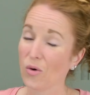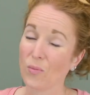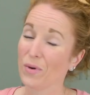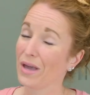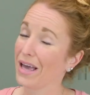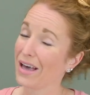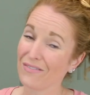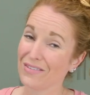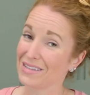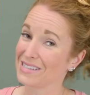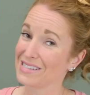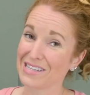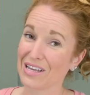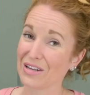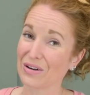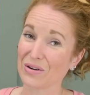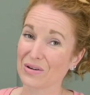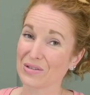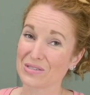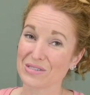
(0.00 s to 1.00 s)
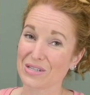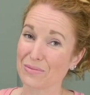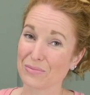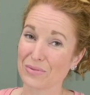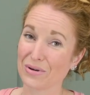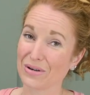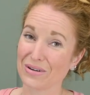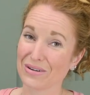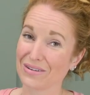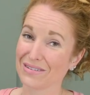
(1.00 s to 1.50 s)
We haven't set our
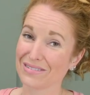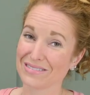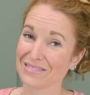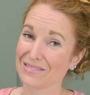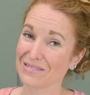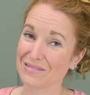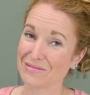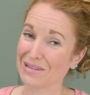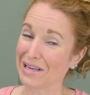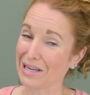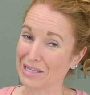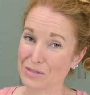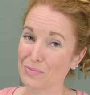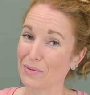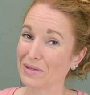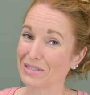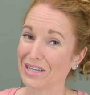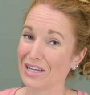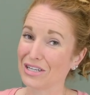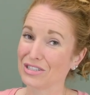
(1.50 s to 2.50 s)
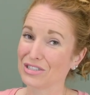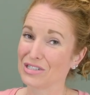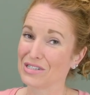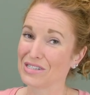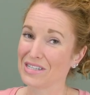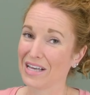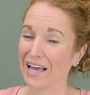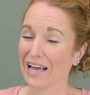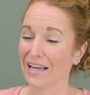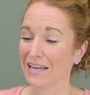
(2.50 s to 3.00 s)
summer
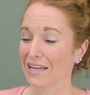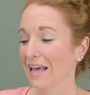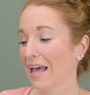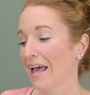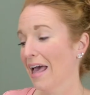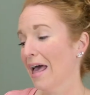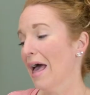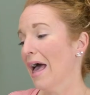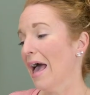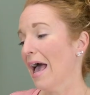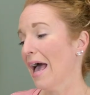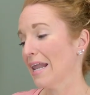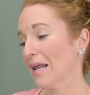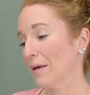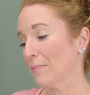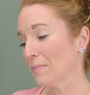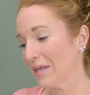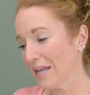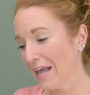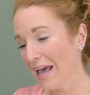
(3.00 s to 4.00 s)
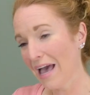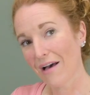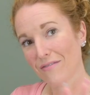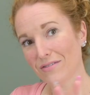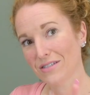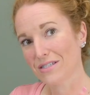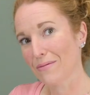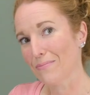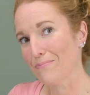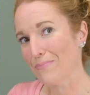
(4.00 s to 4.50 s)
expectations yet, and I'm gonna
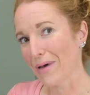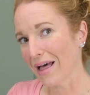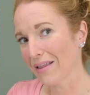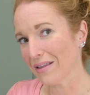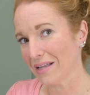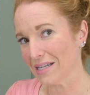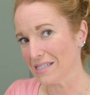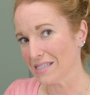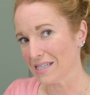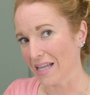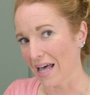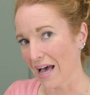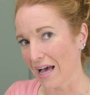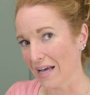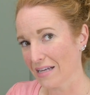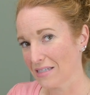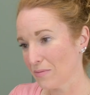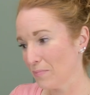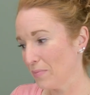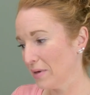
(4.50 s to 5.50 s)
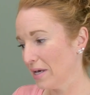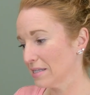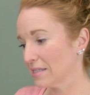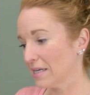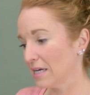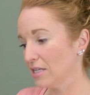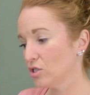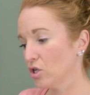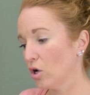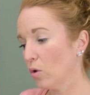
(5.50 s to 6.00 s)
have to balance that because
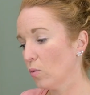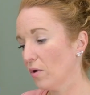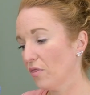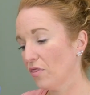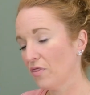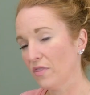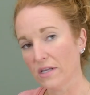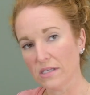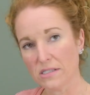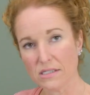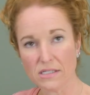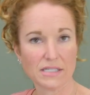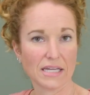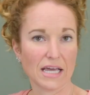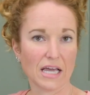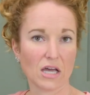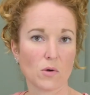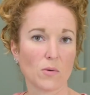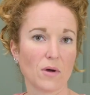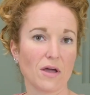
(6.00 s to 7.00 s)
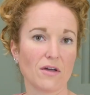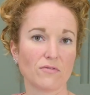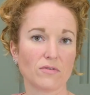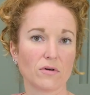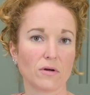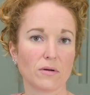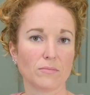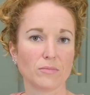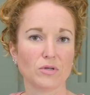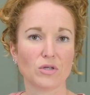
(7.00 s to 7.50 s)
I don't want this to take away
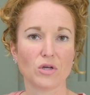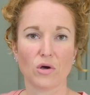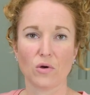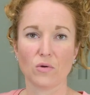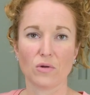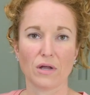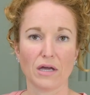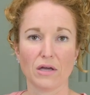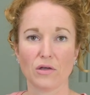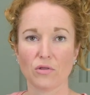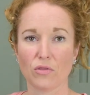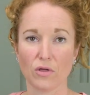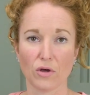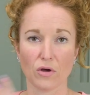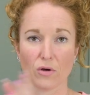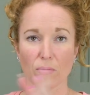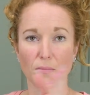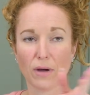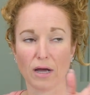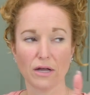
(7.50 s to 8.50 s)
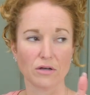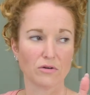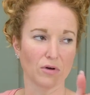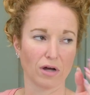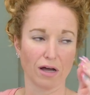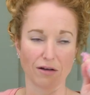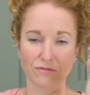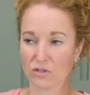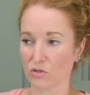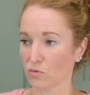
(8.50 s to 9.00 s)
from, you know, like their
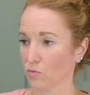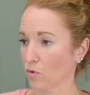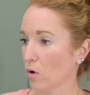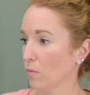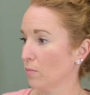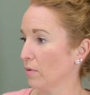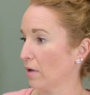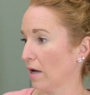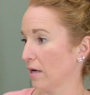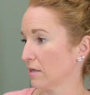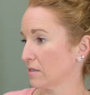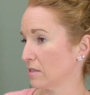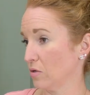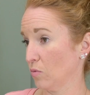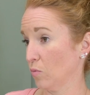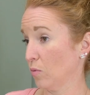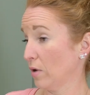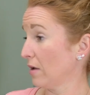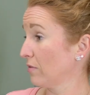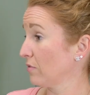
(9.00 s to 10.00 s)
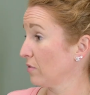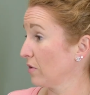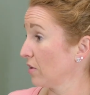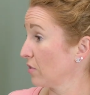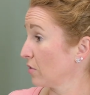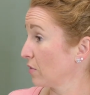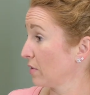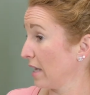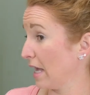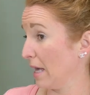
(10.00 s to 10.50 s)
Minecraft and Roblox and whatever
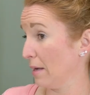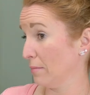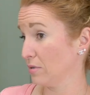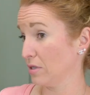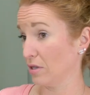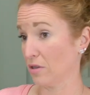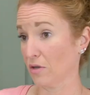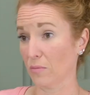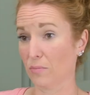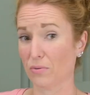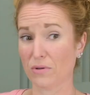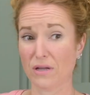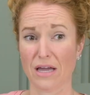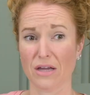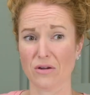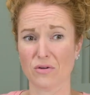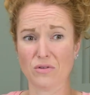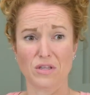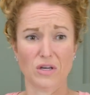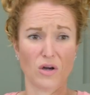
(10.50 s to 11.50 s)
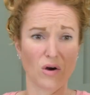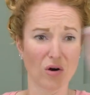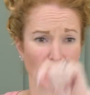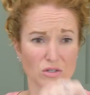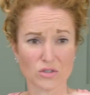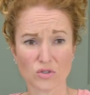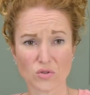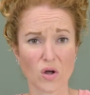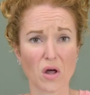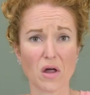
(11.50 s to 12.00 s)
other games that they're playing or the
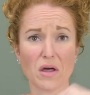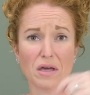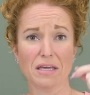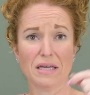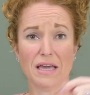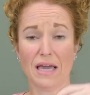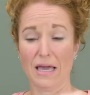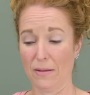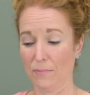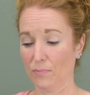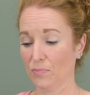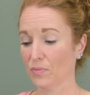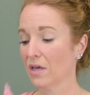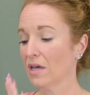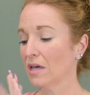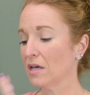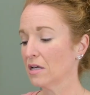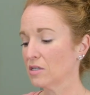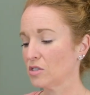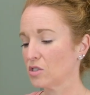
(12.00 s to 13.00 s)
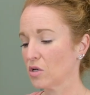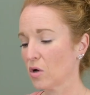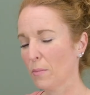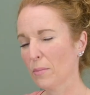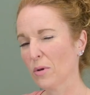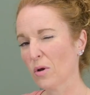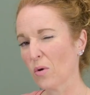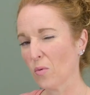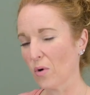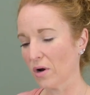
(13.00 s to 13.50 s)
art drawing game. So
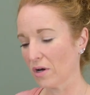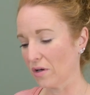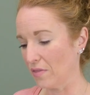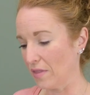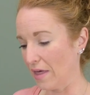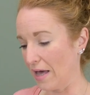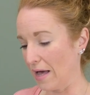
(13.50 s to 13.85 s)
I'm gonna work on